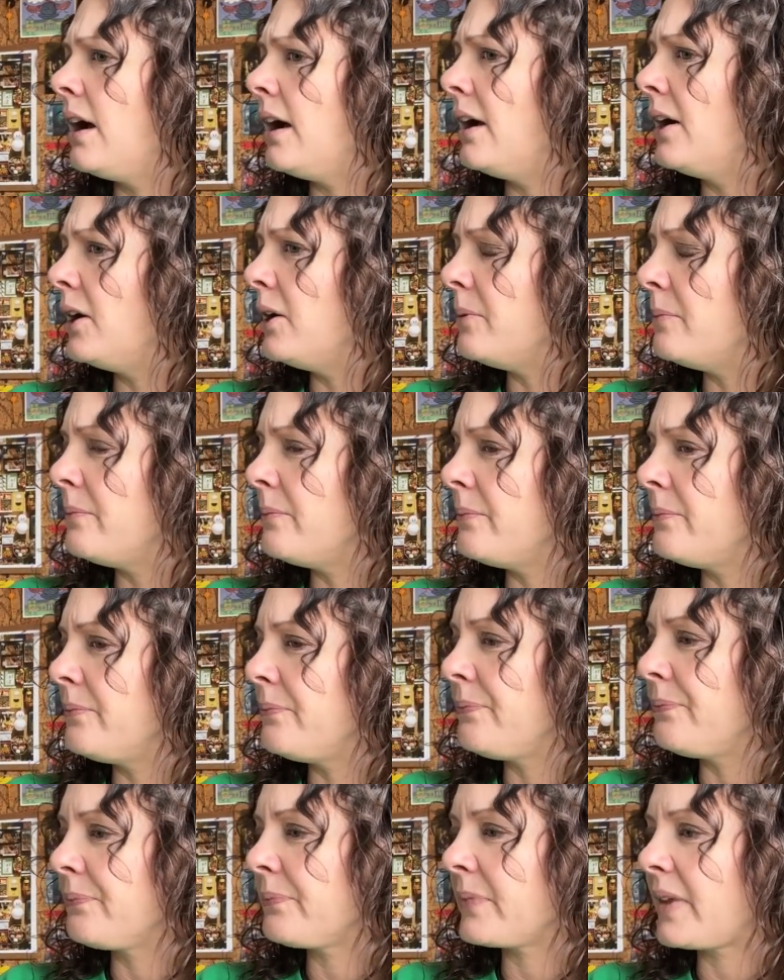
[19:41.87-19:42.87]

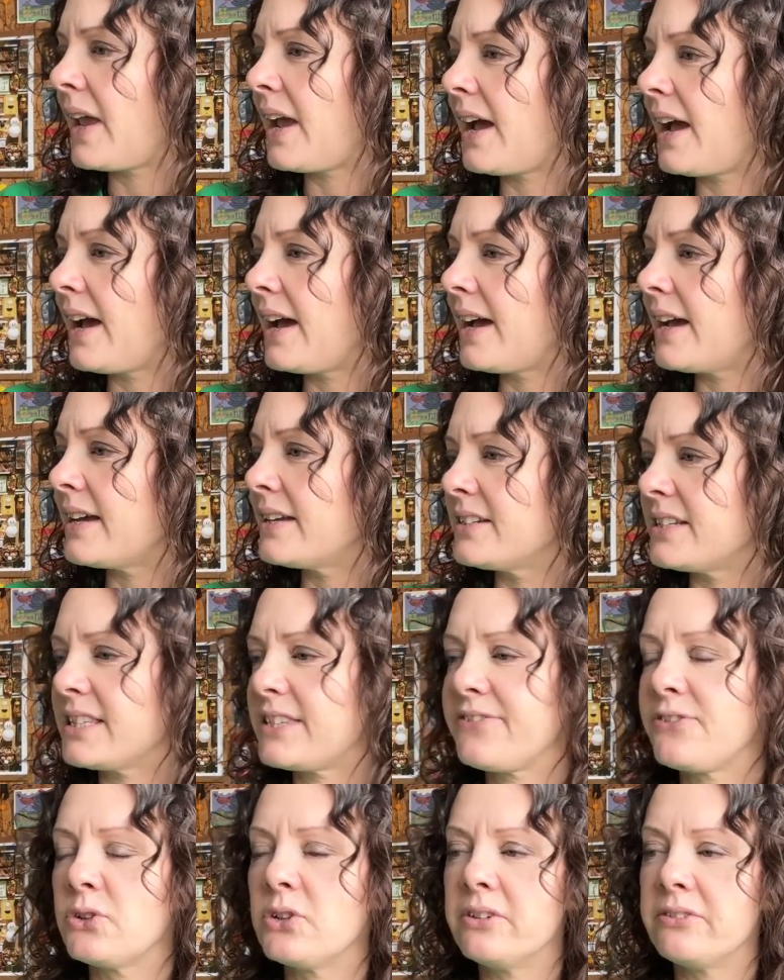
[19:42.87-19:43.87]
And
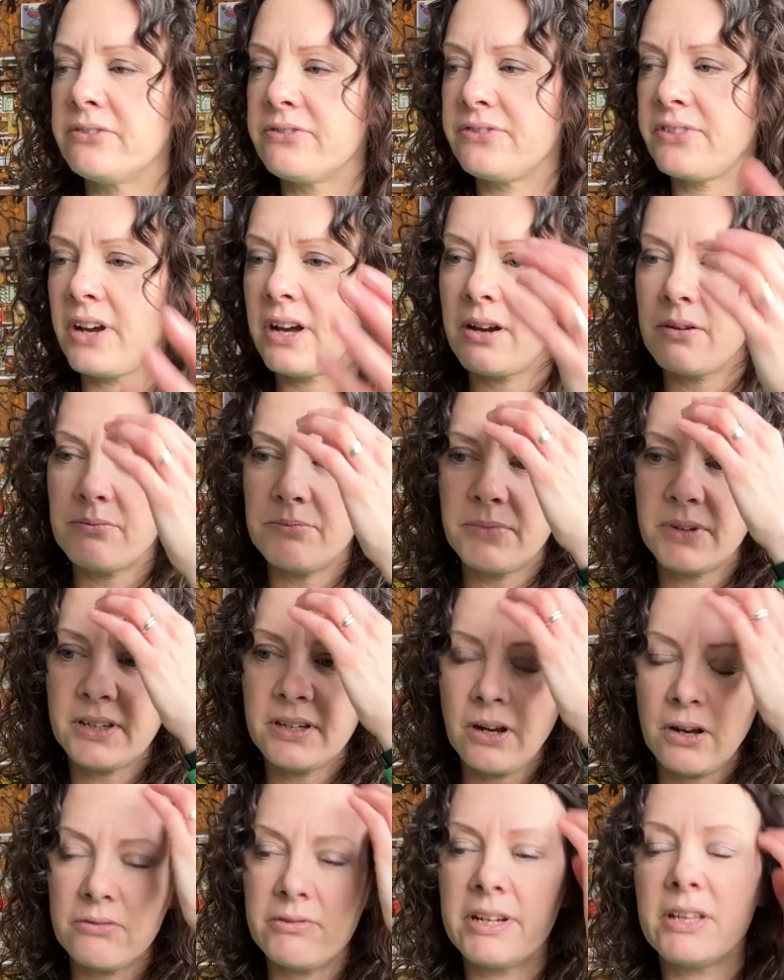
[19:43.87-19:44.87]
it's full of
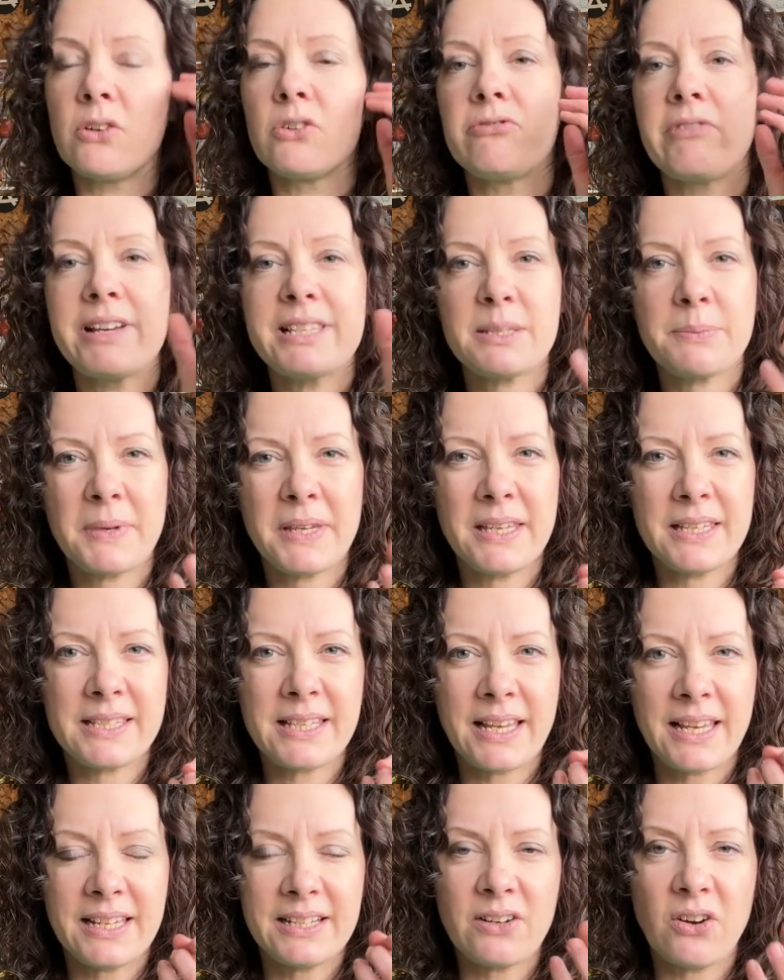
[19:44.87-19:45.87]
like really good recipes
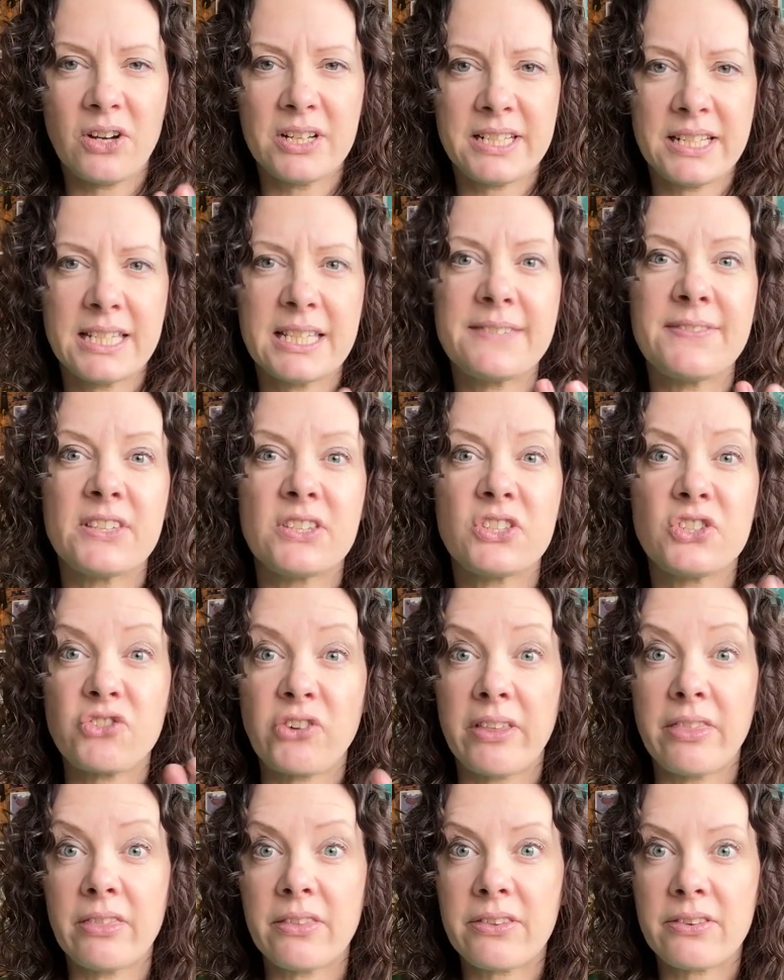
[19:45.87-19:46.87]
and ideas for
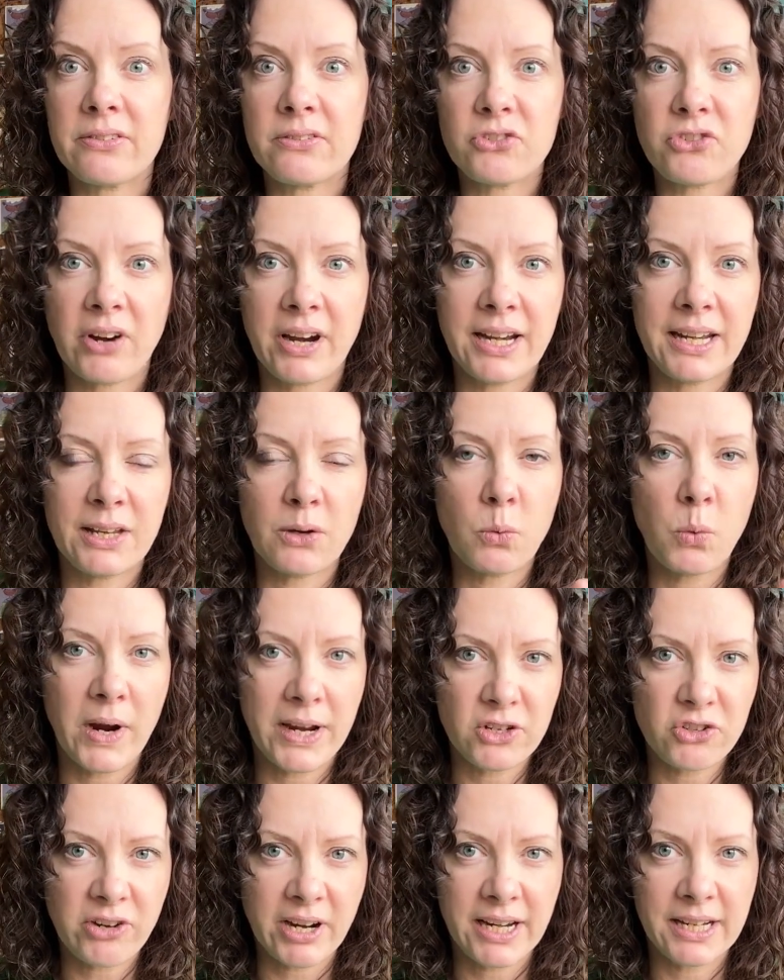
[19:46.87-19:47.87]
strength training,
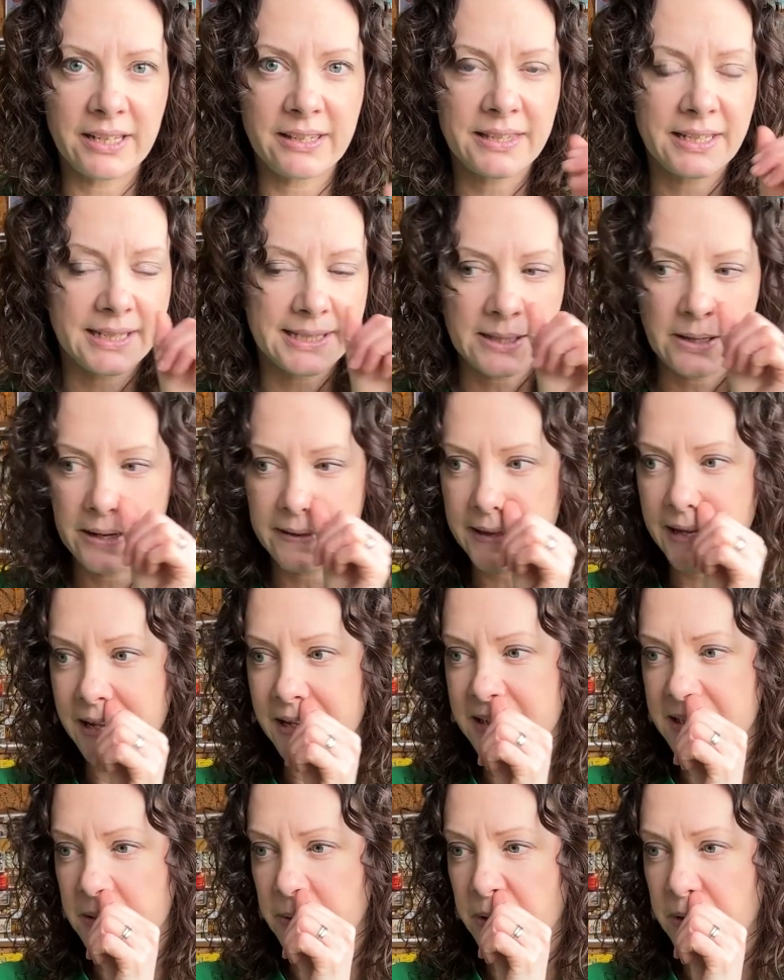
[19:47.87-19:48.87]
weight training, things like
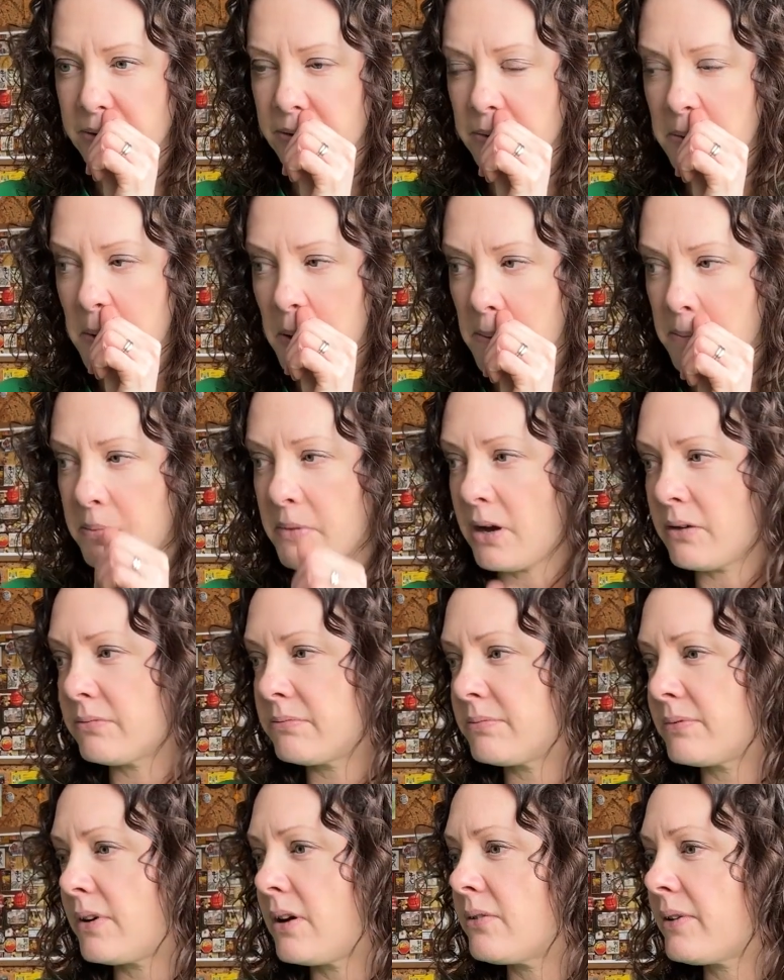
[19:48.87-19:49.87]
that. So I thought,
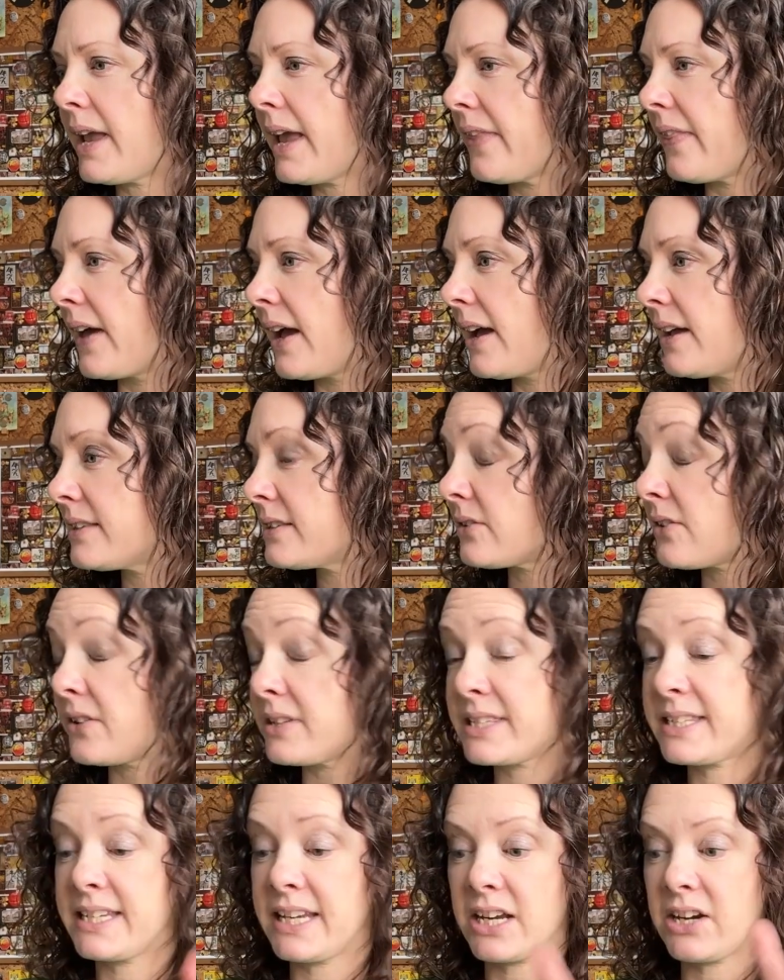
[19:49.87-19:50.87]
oh, I'll get that. So I've got a
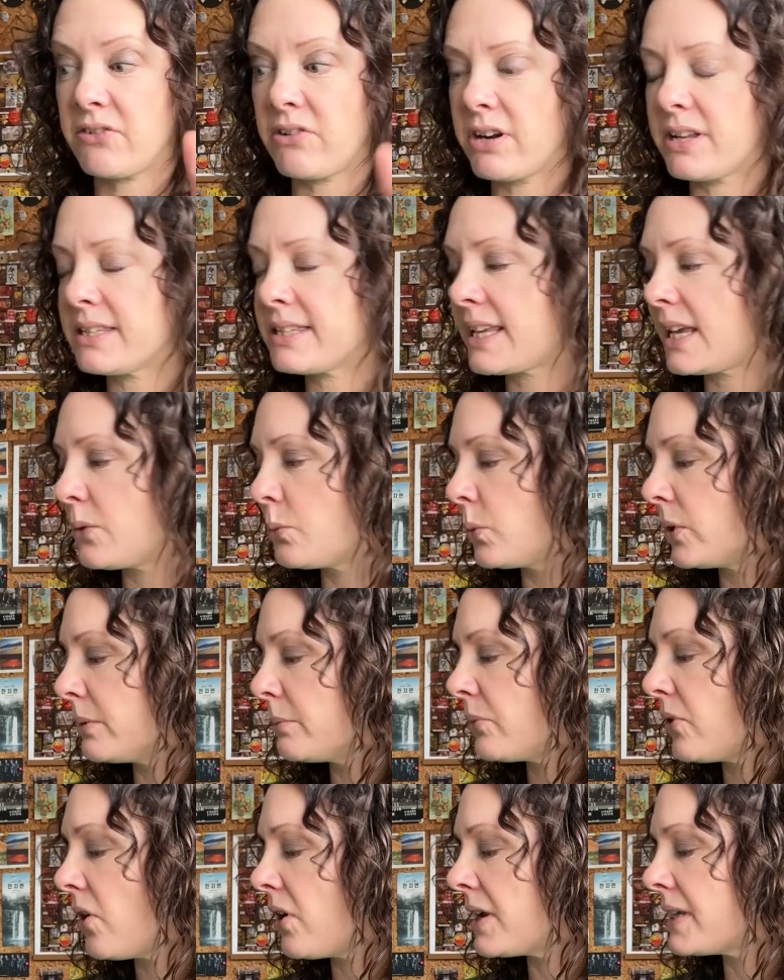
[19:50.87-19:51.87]
sticker on it saying win
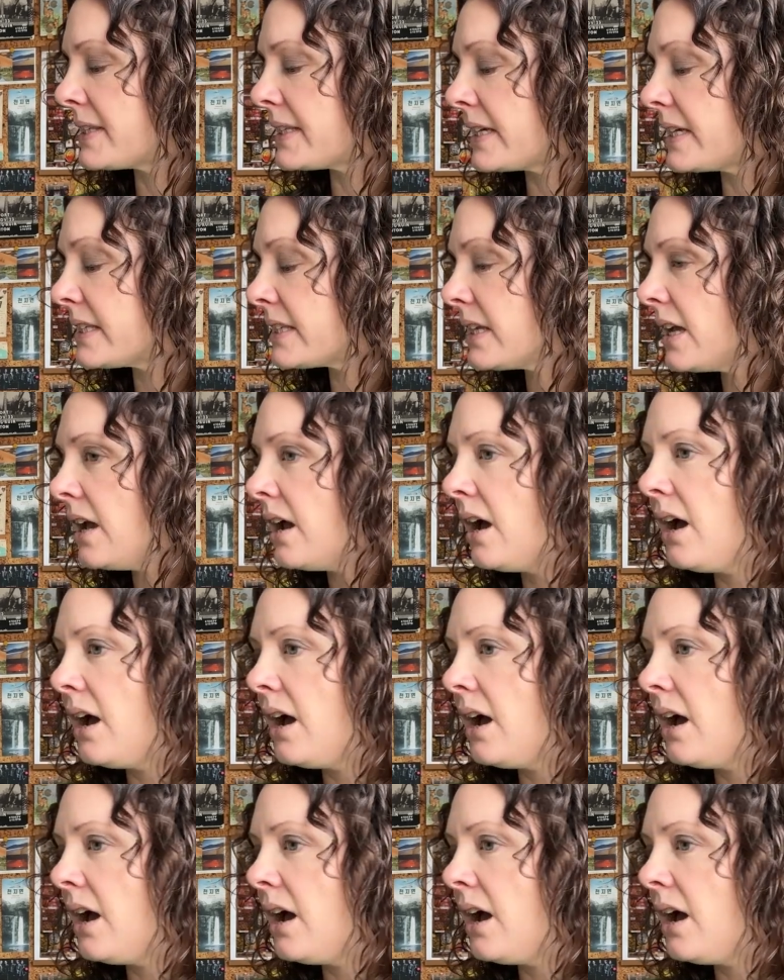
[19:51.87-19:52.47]
prizes.